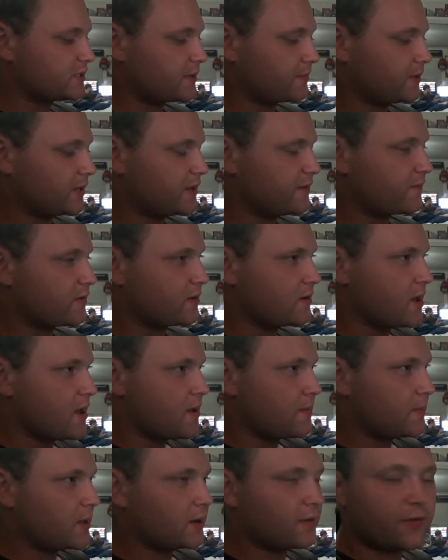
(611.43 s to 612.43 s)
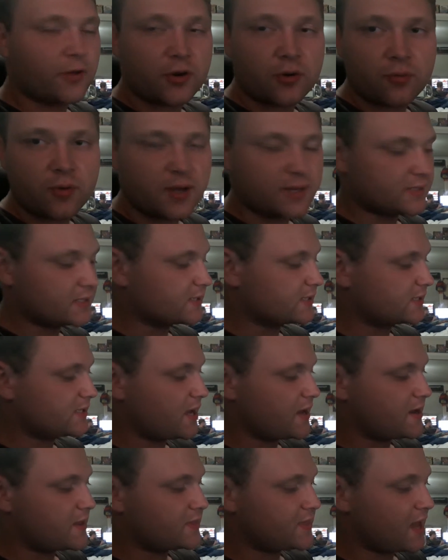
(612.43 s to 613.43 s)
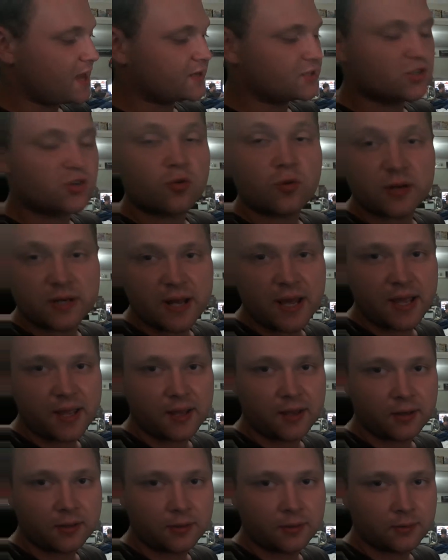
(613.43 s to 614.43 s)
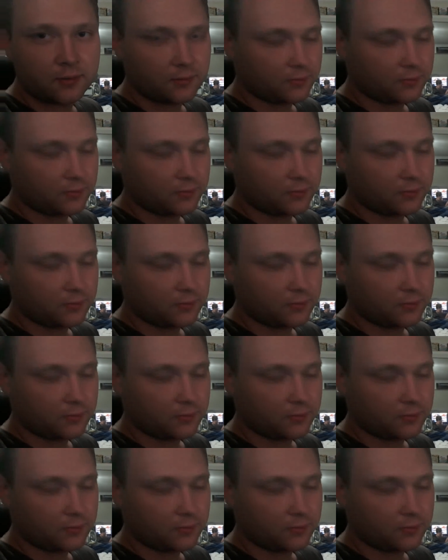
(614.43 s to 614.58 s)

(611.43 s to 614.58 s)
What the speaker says: I believe in Medal of Honor Rising Sun, that is grenade.